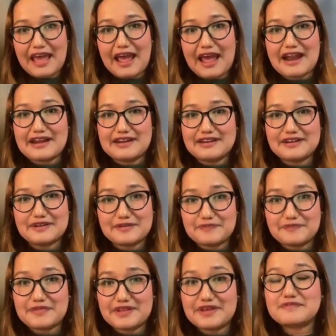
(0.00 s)
and uh,
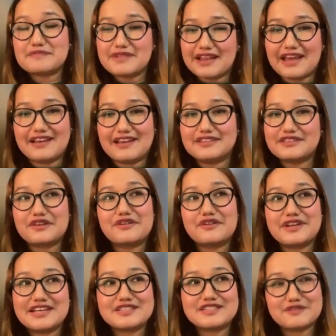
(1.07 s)
like the
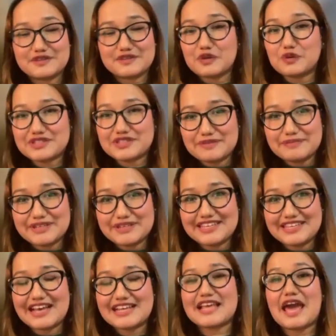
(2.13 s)
craze of social
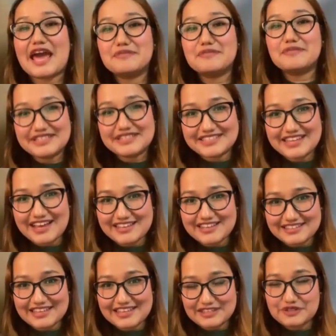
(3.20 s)
medias and medias
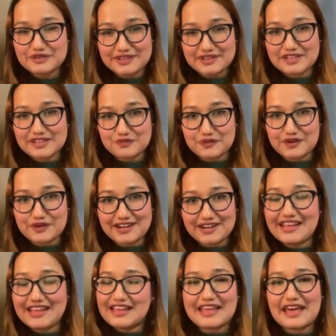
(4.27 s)
in today's world
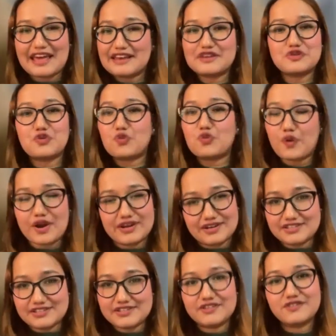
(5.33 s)
can do
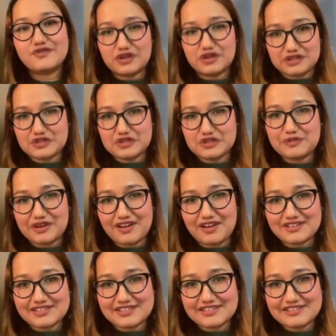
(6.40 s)
wonders for the
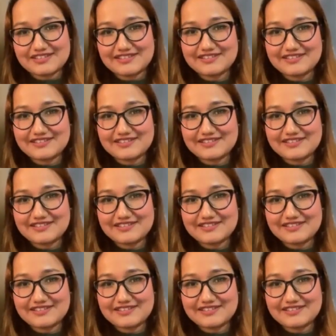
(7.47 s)
tuberculosis.